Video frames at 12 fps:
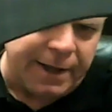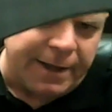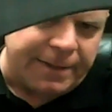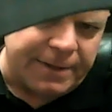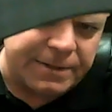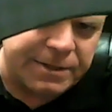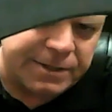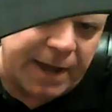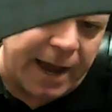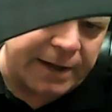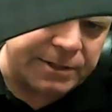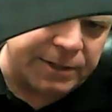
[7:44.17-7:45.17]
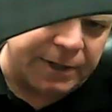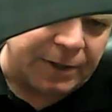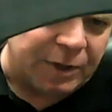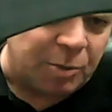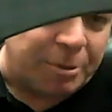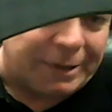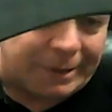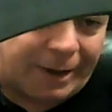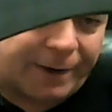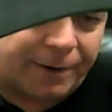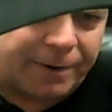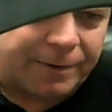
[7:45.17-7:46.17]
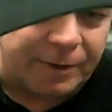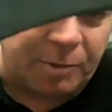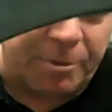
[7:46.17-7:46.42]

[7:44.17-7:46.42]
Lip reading: This is actually a little bit lighter, a little bit